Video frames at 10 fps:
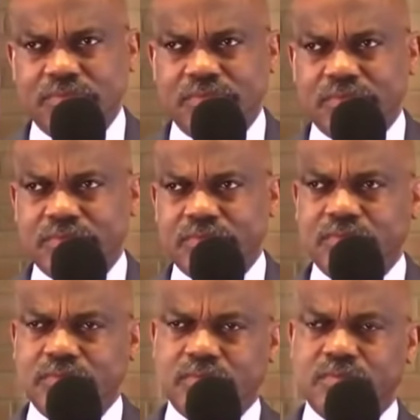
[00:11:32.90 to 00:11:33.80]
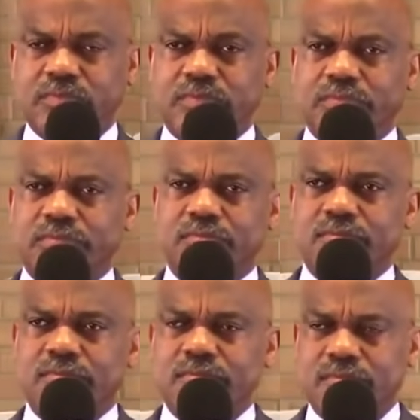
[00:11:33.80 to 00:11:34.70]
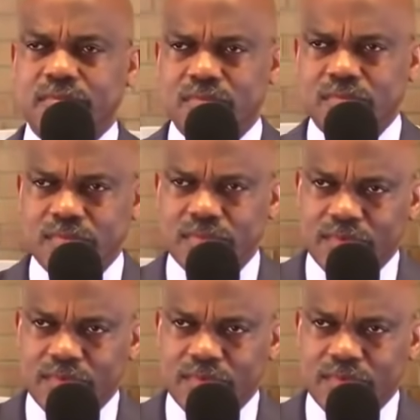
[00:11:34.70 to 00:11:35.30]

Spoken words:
(no one is talking)